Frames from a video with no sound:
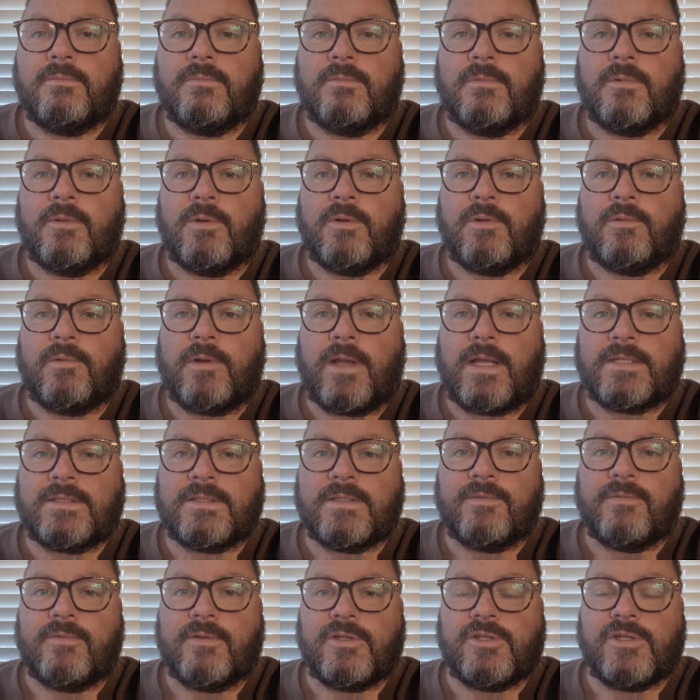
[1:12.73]

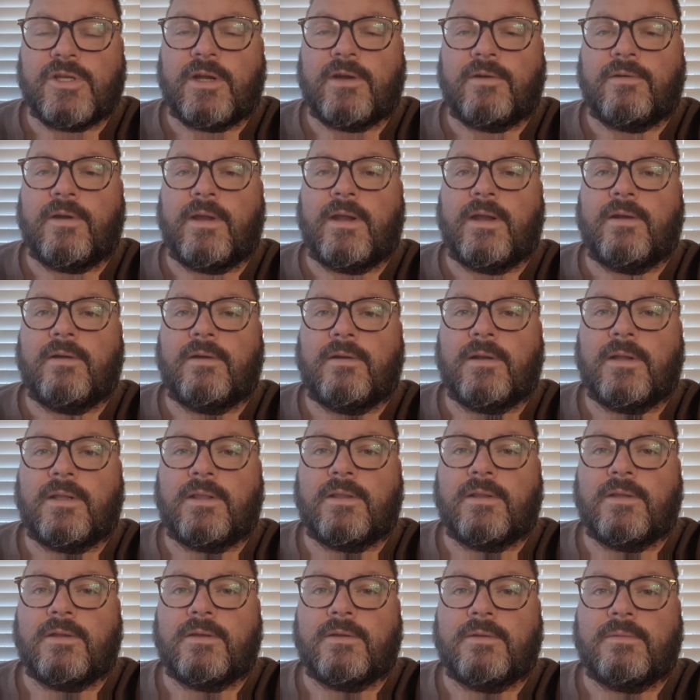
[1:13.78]
rest of the generator,
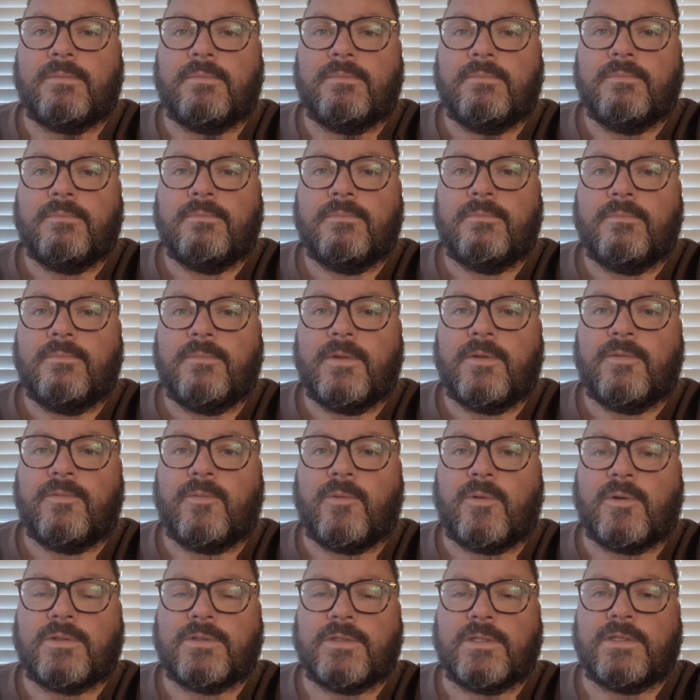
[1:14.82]
like the
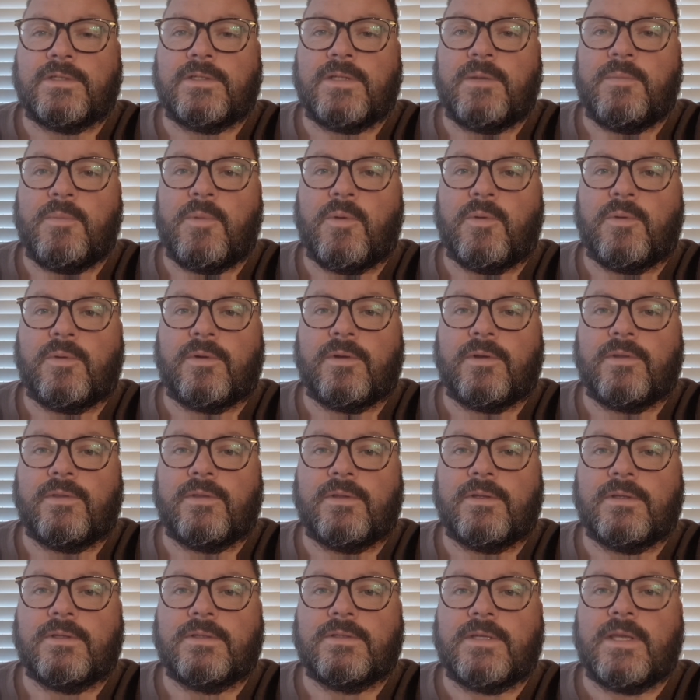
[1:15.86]
460 motor and
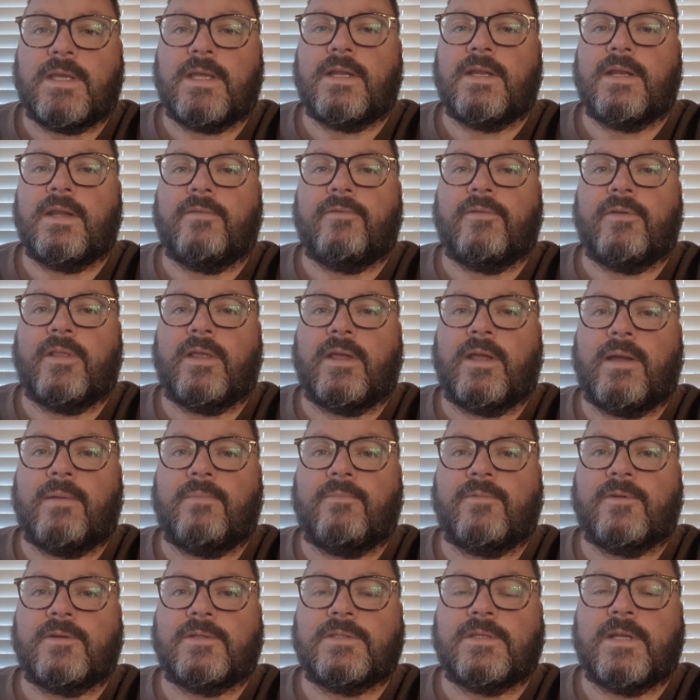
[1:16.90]
the skid and everything,
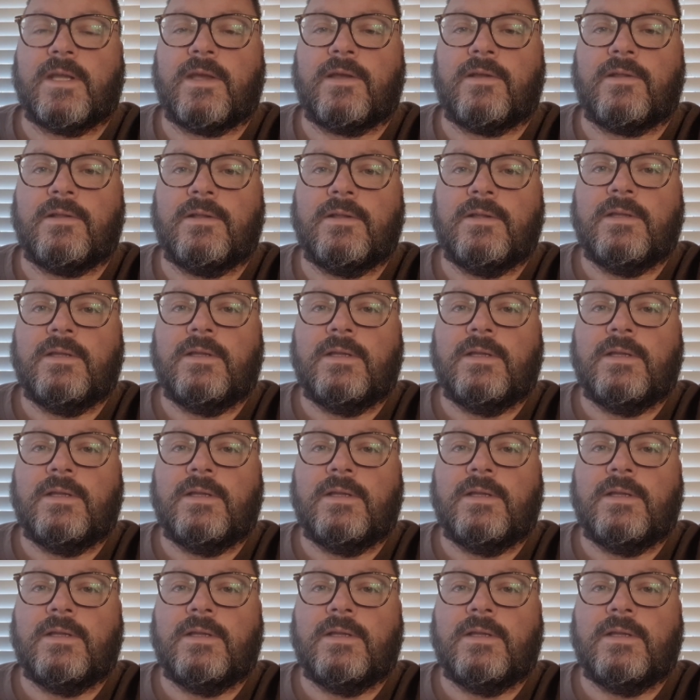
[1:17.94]
up for sale.